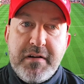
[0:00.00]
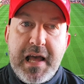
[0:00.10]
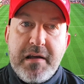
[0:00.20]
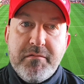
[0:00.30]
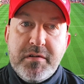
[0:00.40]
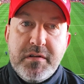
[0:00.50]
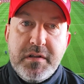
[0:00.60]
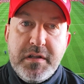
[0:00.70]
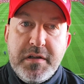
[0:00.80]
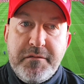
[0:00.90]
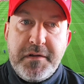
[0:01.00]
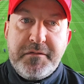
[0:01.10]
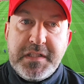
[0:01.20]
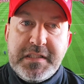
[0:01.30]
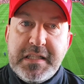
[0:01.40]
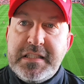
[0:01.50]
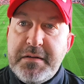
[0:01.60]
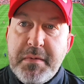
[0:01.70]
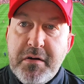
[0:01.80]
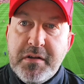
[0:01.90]
around 50,
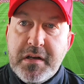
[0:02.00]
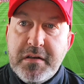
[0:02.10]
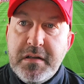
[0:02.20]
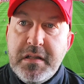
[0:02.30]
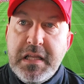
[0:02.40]
60 million